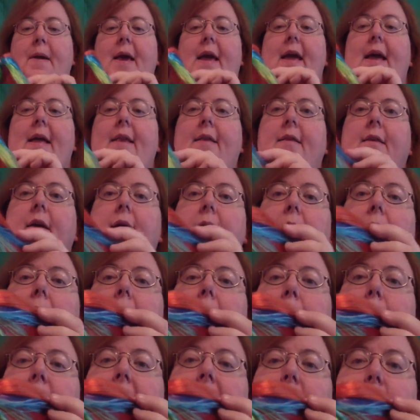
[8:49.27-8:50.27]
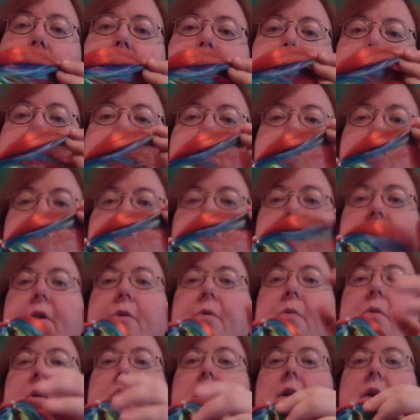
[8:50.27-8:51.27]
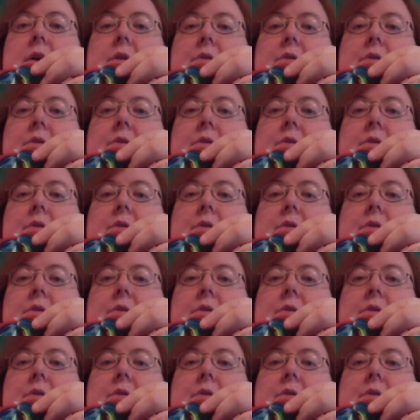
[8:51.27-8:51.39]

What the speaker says: band, but I wanted to show.